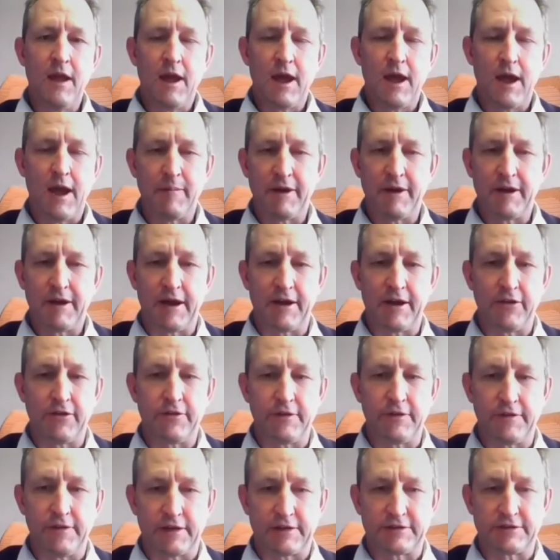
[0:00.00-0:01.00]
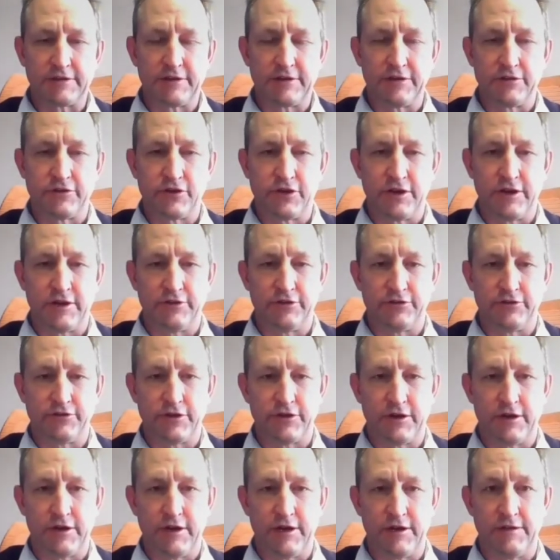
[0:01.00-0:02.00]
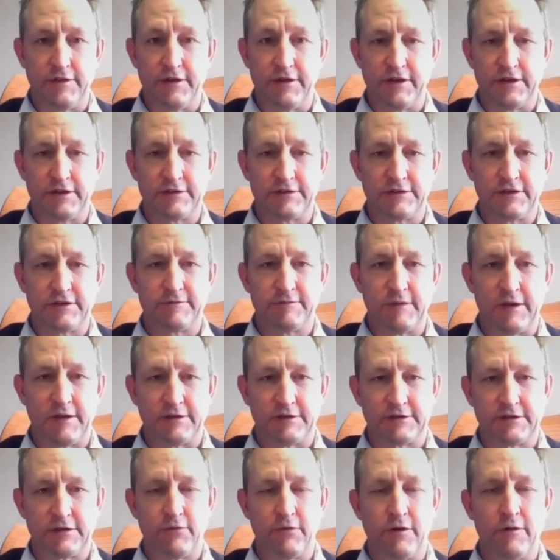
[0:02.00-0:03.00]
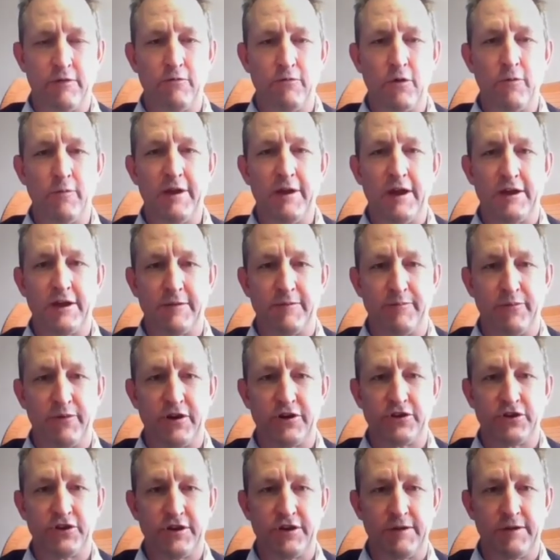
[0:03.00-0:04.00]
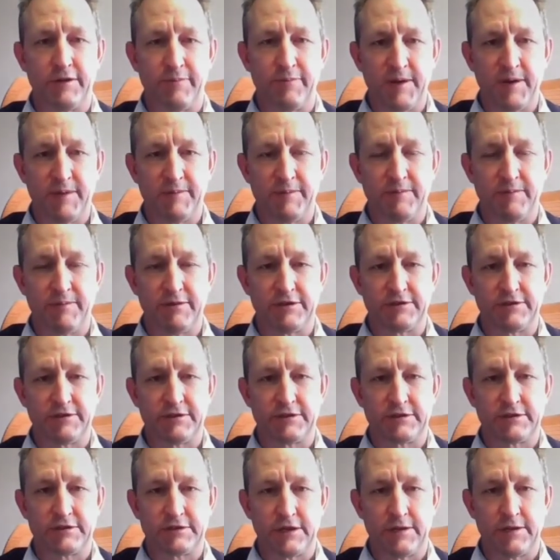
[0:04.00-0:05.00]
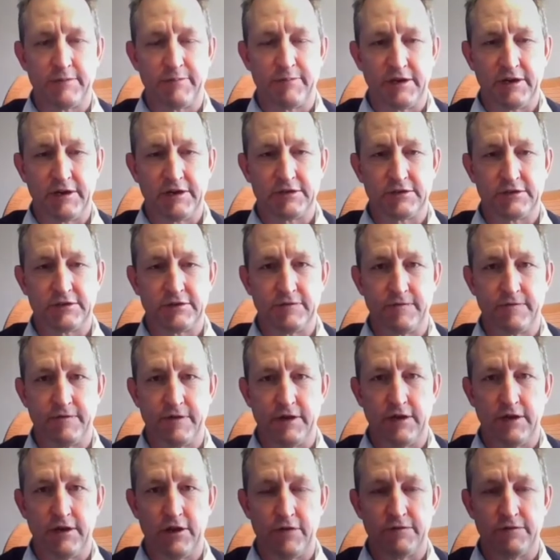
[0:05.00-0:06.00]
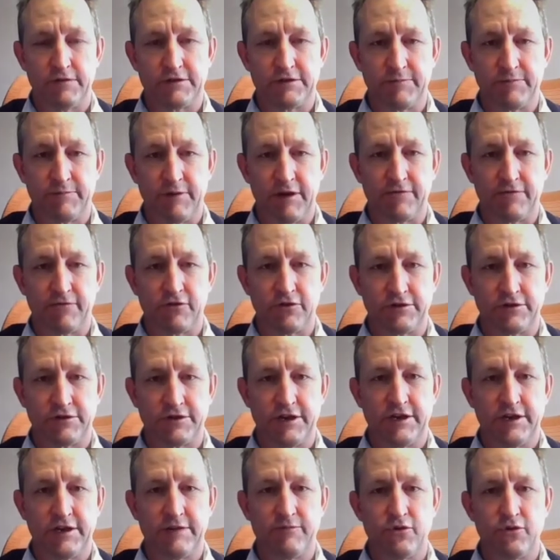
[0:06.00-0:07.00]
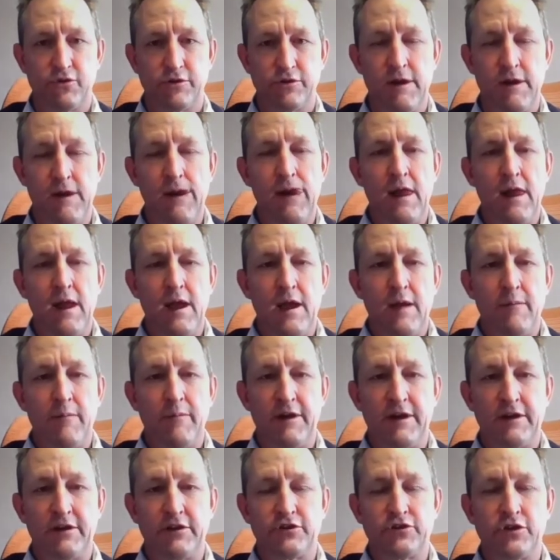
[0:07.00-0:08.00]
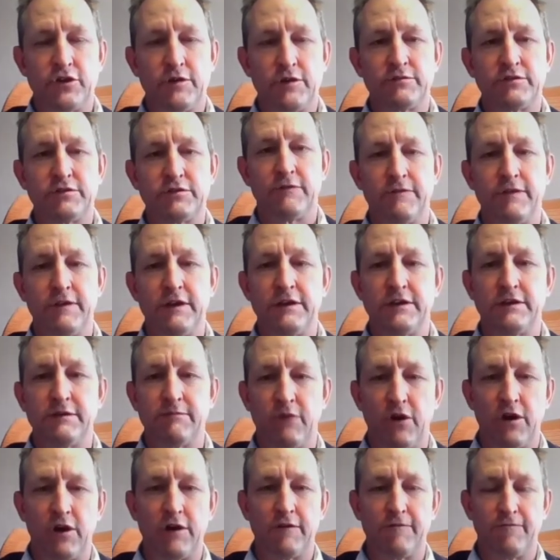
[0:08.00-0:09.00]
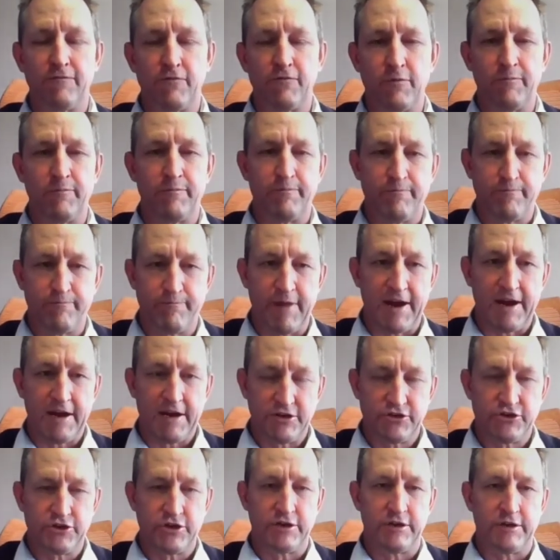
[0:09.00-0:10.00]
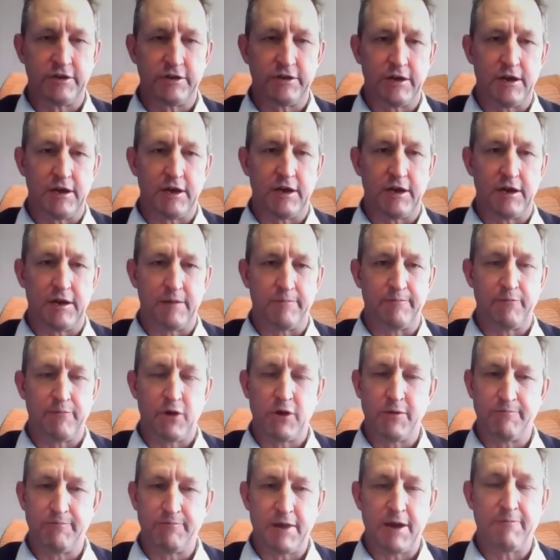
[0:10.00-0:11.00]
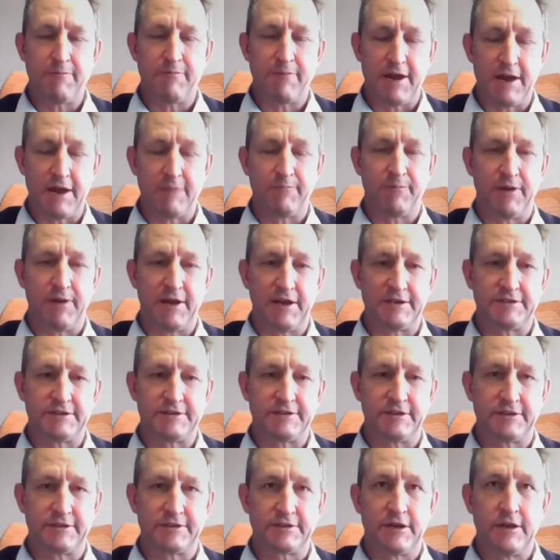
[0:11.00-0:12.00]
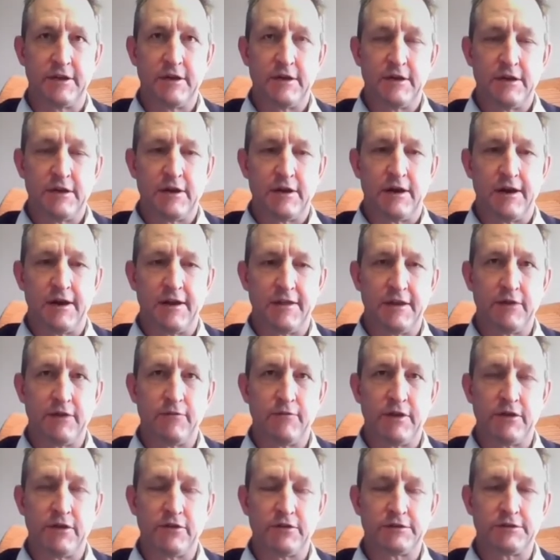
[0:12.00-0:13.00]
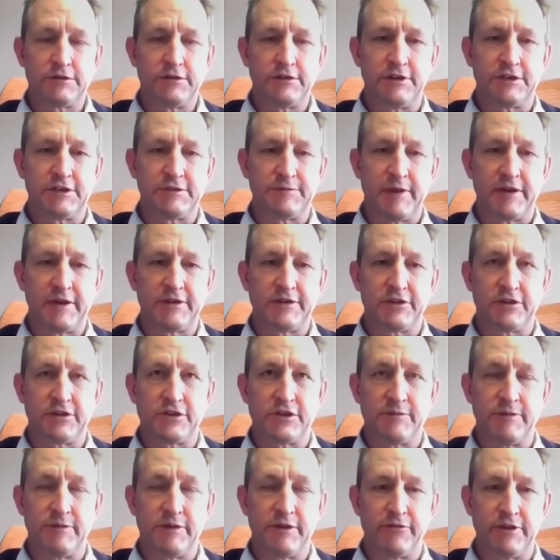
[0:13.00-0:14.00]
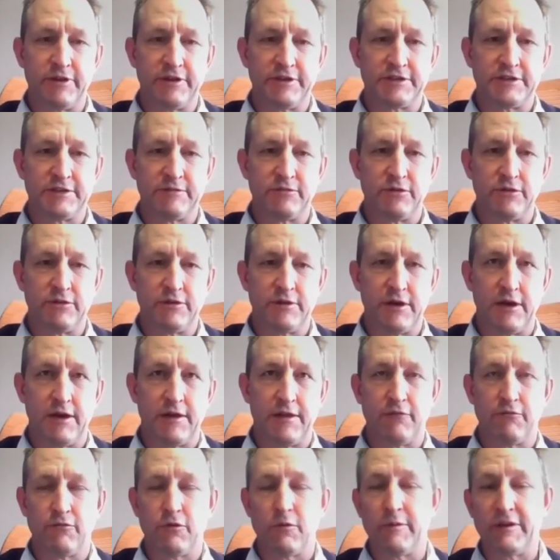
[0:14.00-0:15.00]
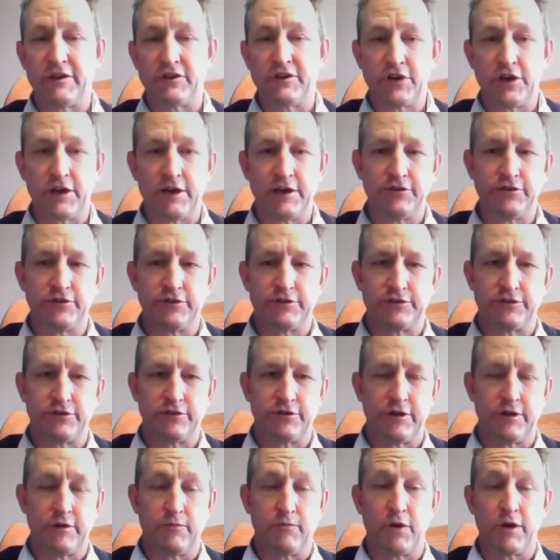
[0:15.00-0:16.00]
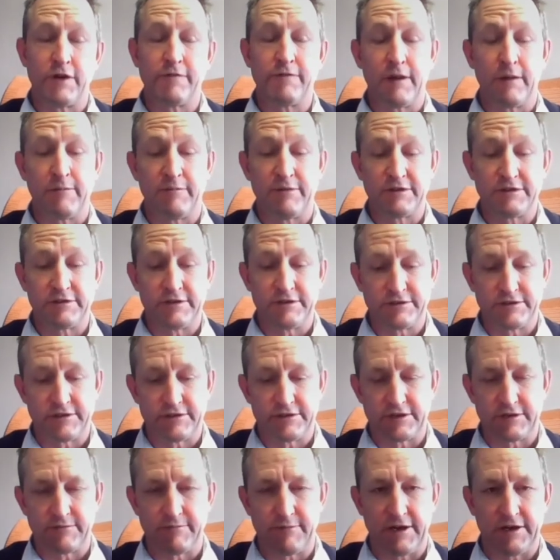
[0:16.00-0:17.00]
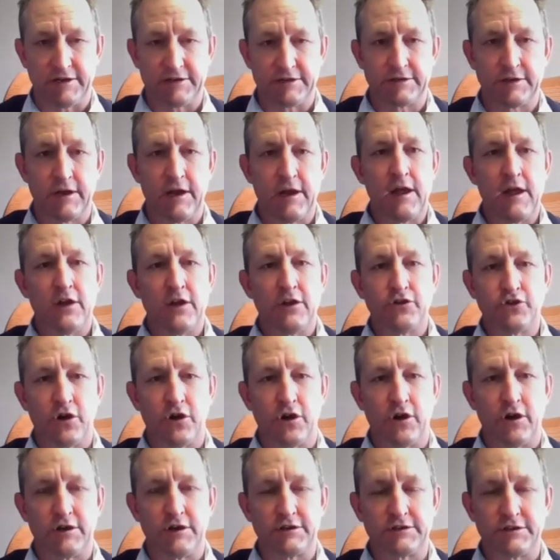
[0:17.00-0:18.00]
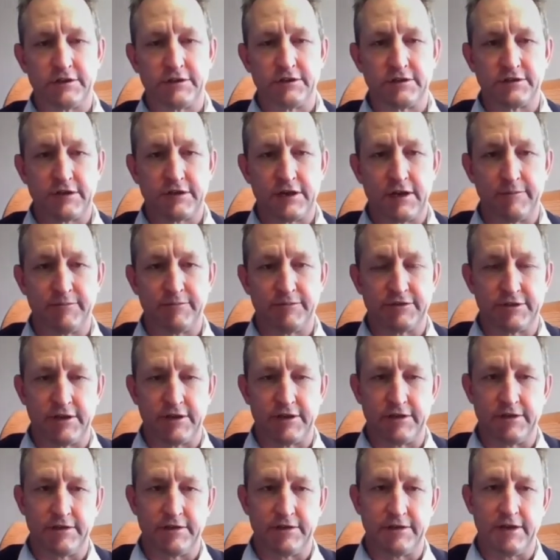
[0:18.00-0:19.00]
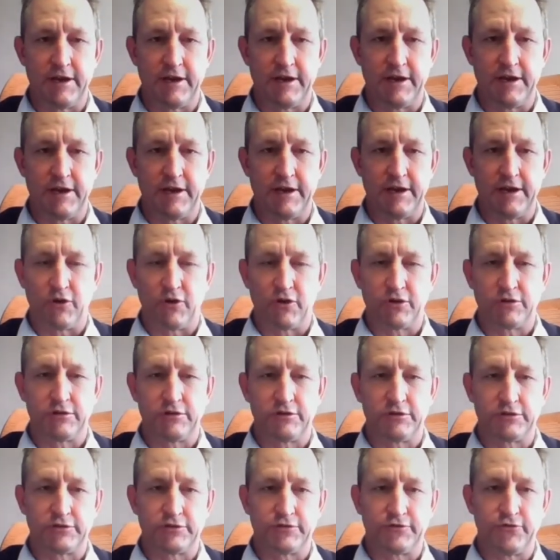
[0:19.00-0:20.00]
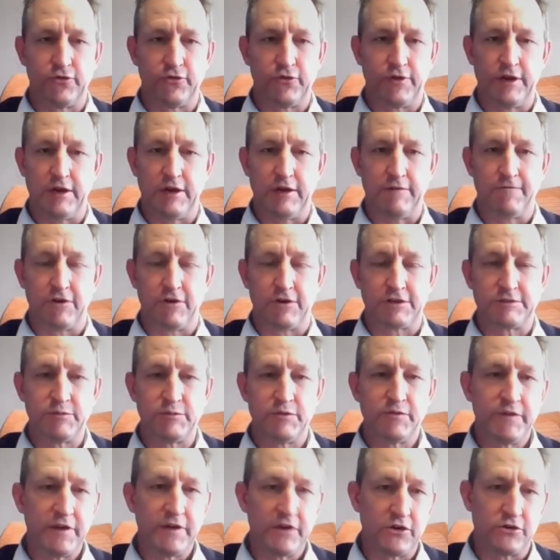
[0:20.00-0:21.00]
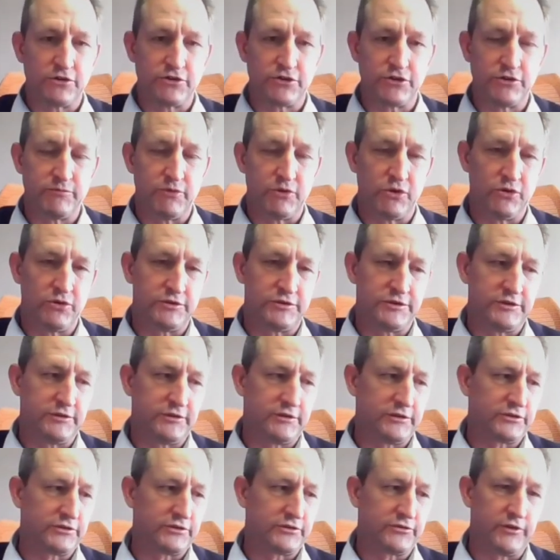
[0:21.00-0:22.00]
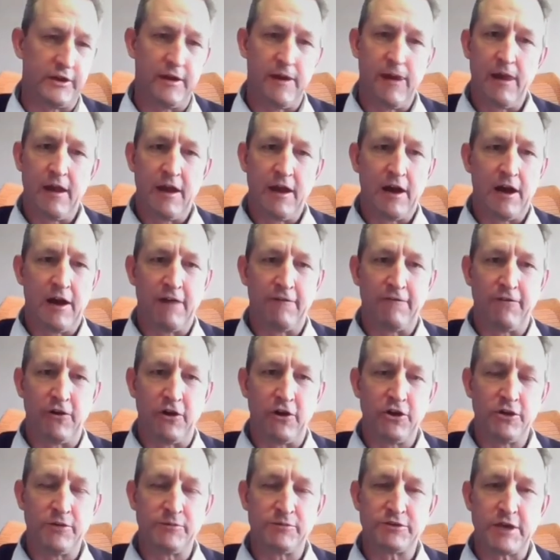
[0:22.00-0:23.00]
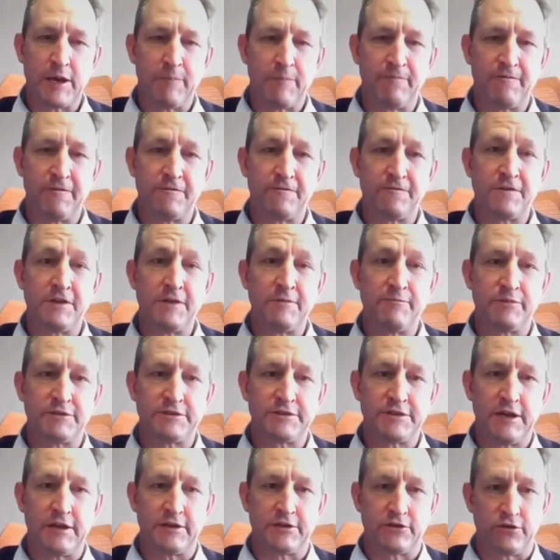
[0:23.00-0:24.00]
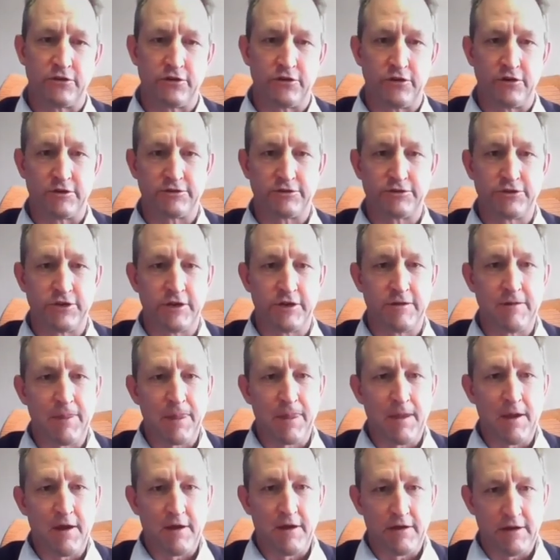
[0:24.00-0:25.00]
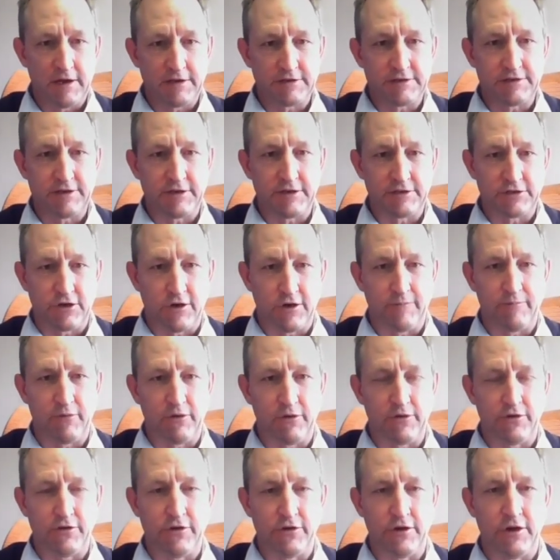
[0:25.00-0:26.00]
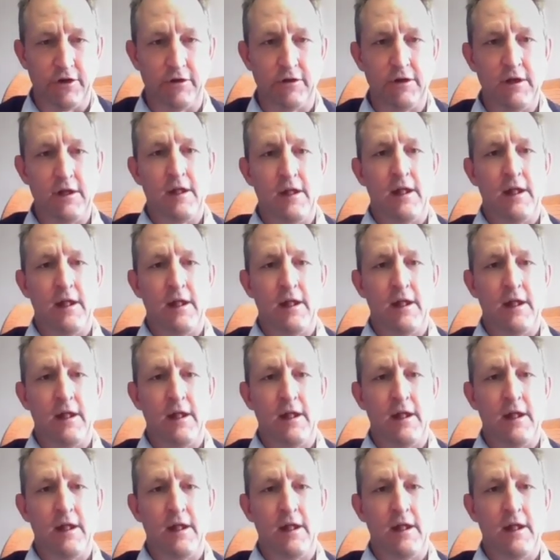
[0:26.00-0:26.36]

And I don't think that's going to change in the next 6 months. So we will be under pressure in the paper business because of the oversupply of containerboard. But in terms of the demand for packaging, paper and plastics, I think we could still expect it to be reasonable. There will be changes. You know, in one of our businesses, it makes jars and tubs and bottles for the fast-moving consumer goods industry. Our volumes are up 15% on last year, as an example. You know,